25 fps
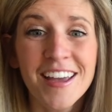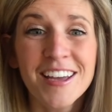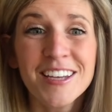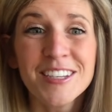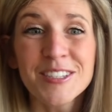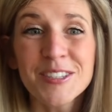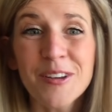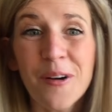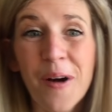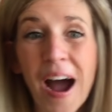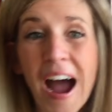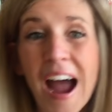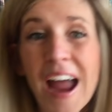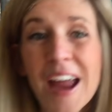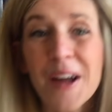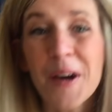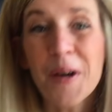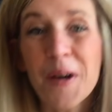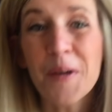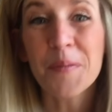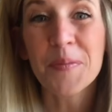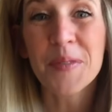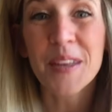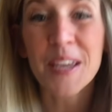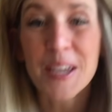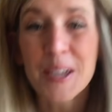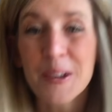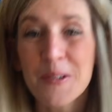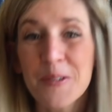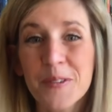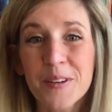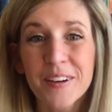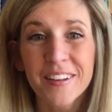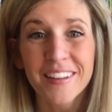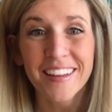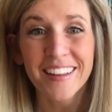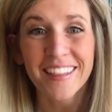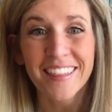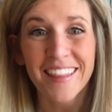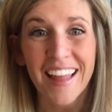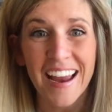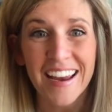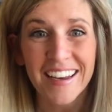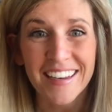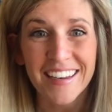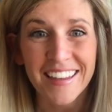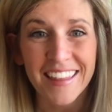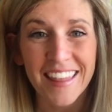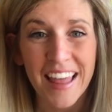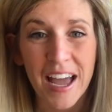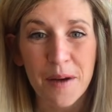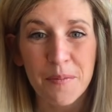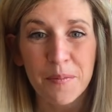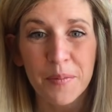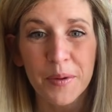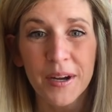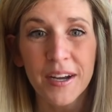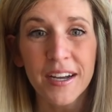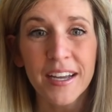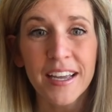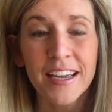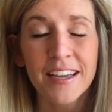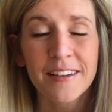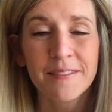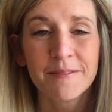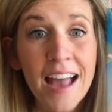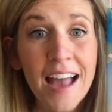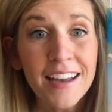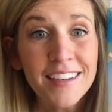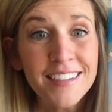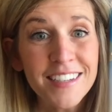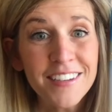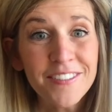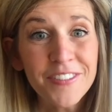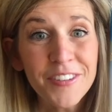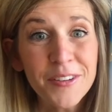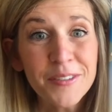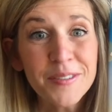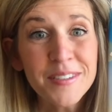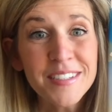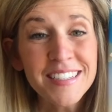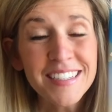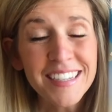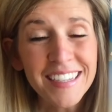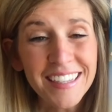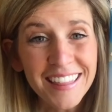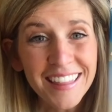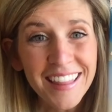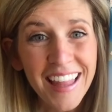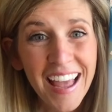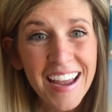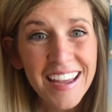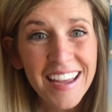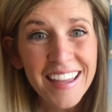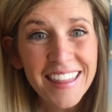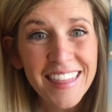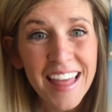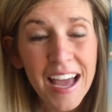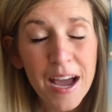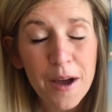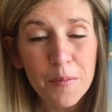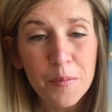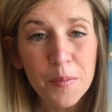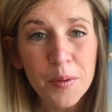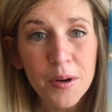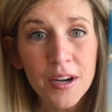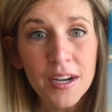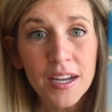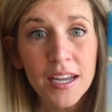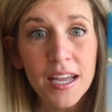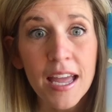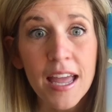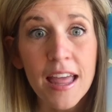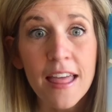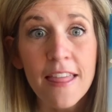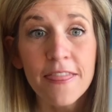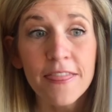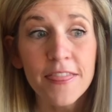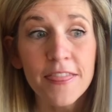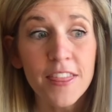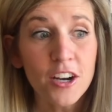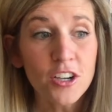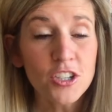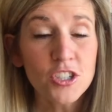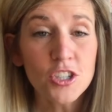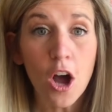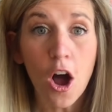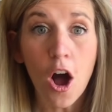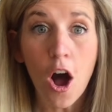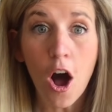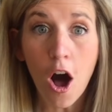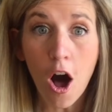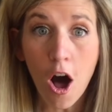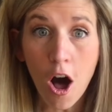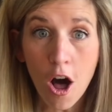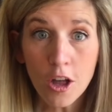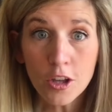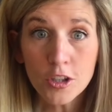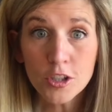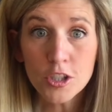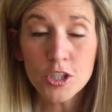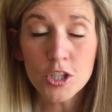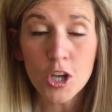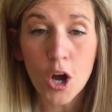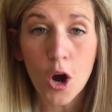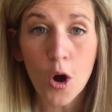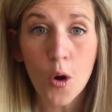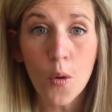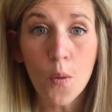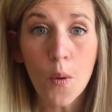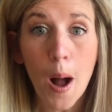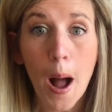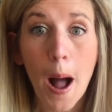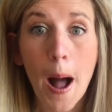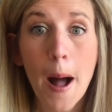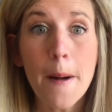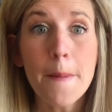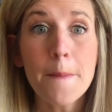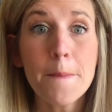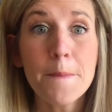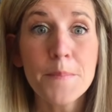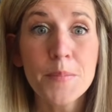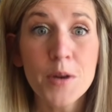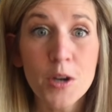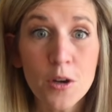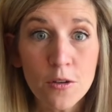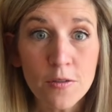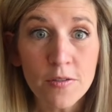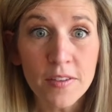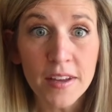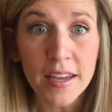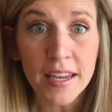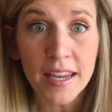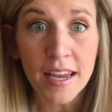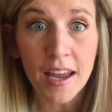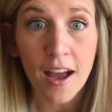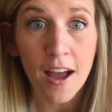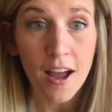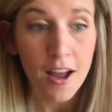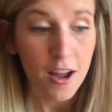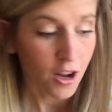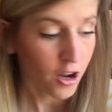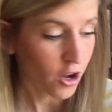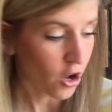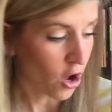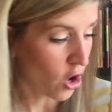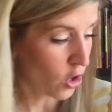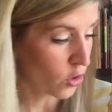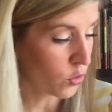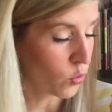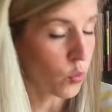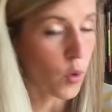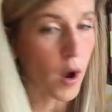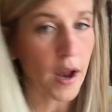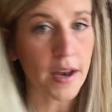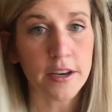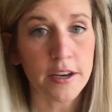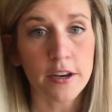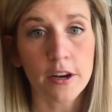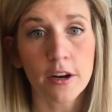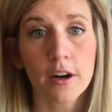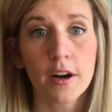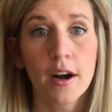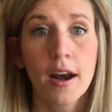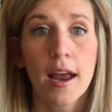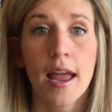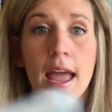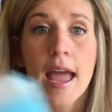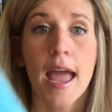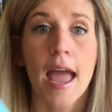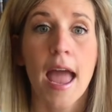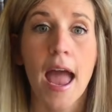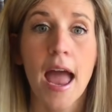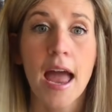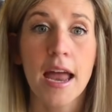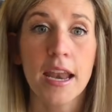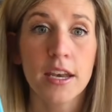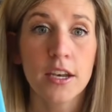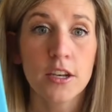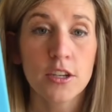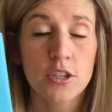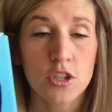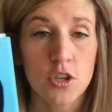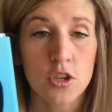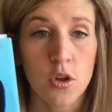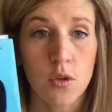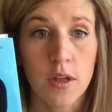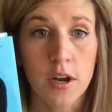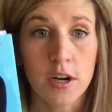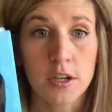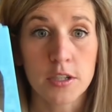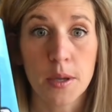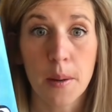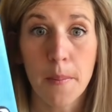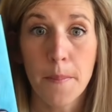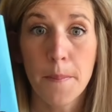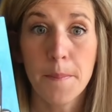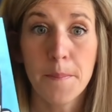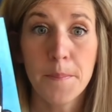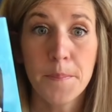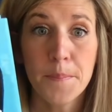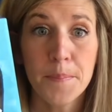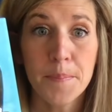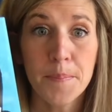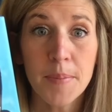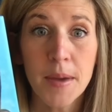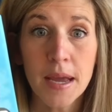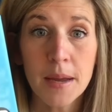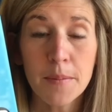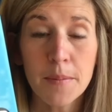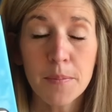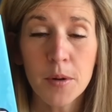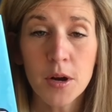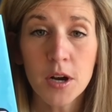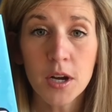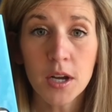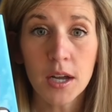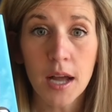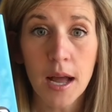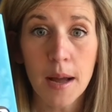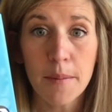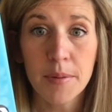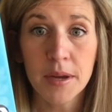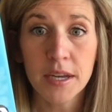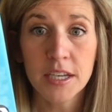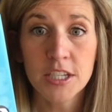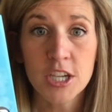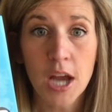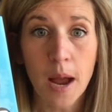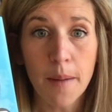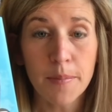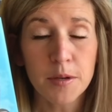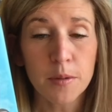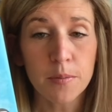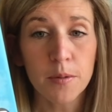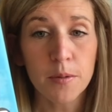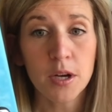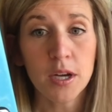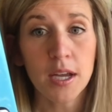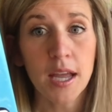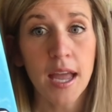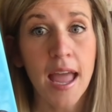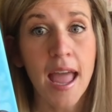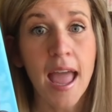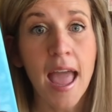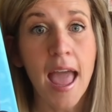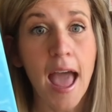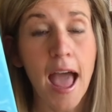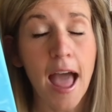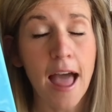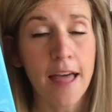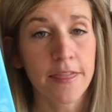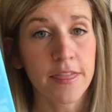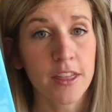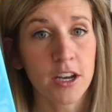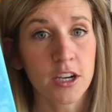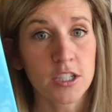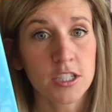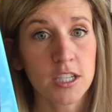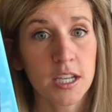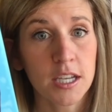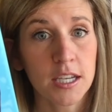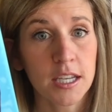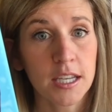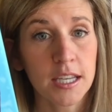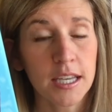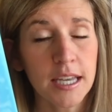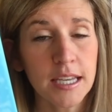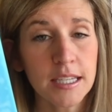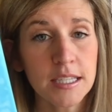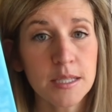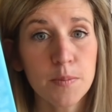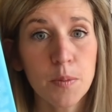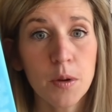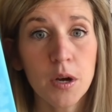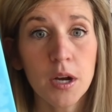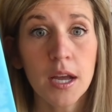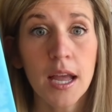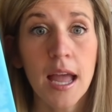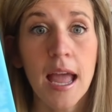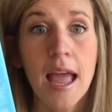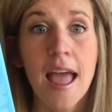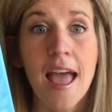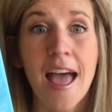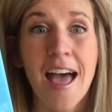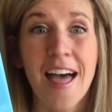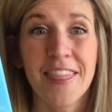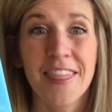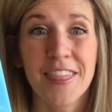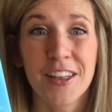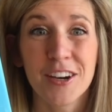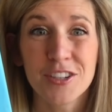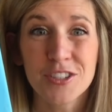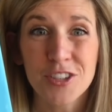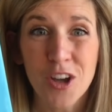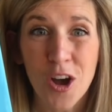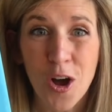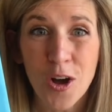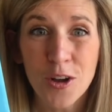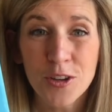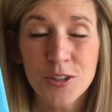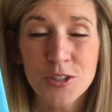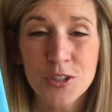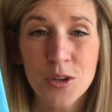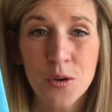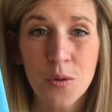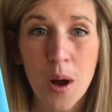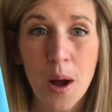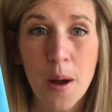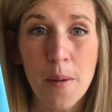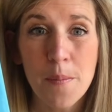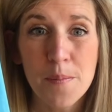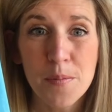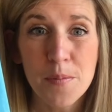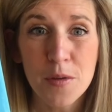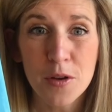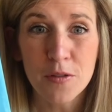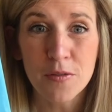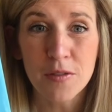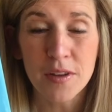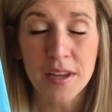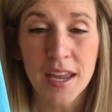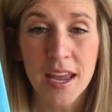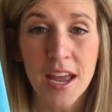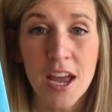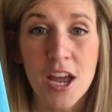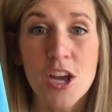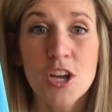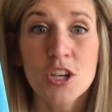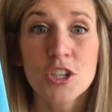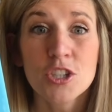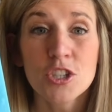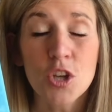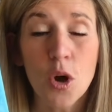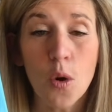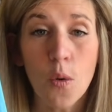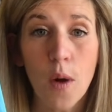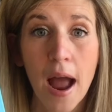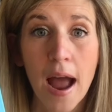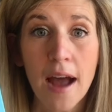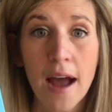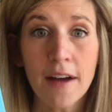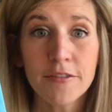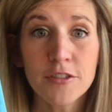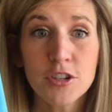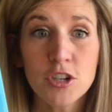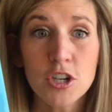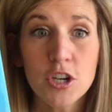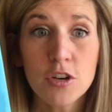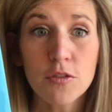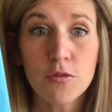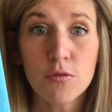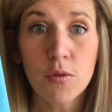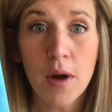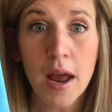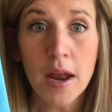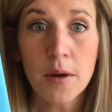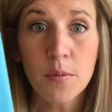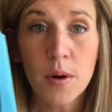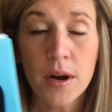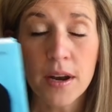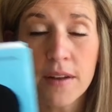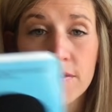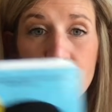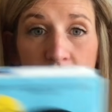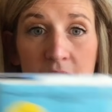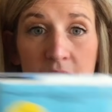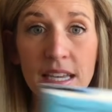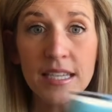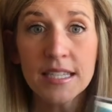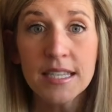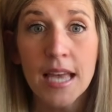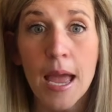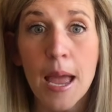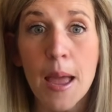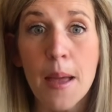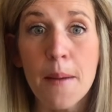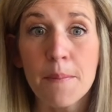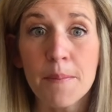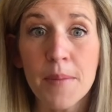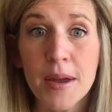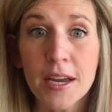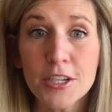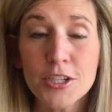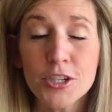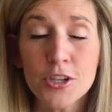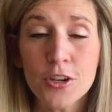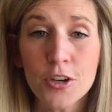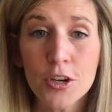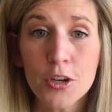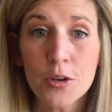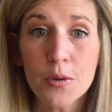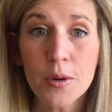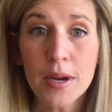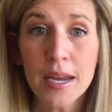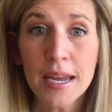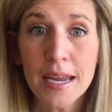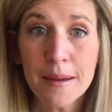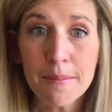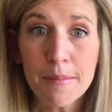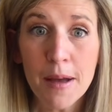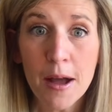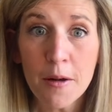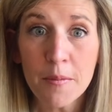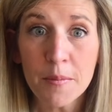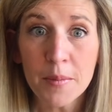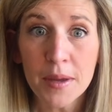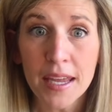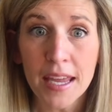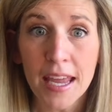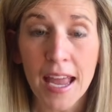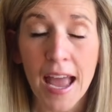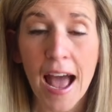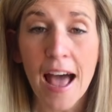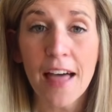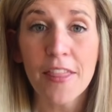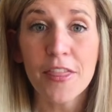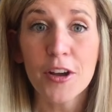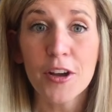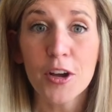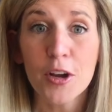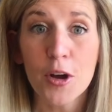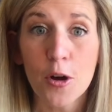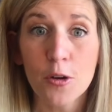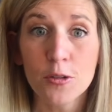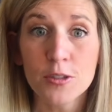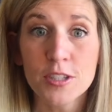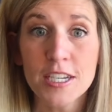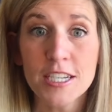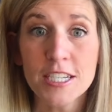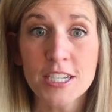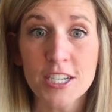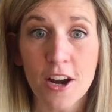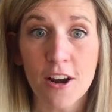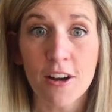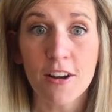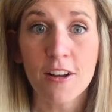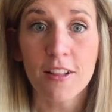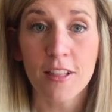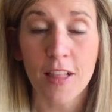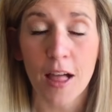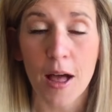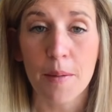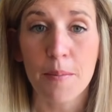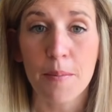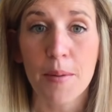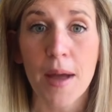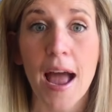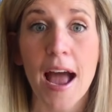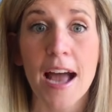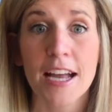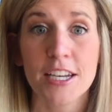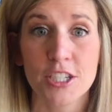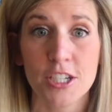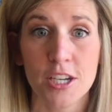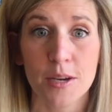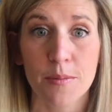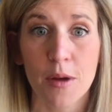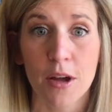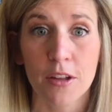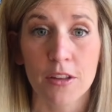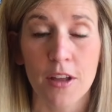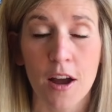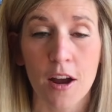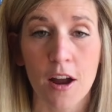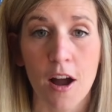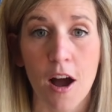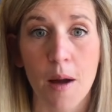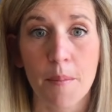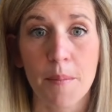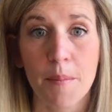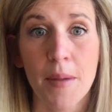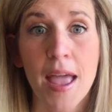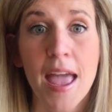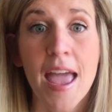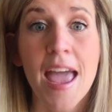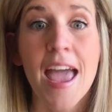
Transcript: So I hope that you really liked that book. If you did like that book, there's also a movie called Wonder. And so there's a big book, a big chapter book, and there's a kid's book, and there's also a movie. So after you've read one of these, make sure you email me at thecozychairclub@gmail.com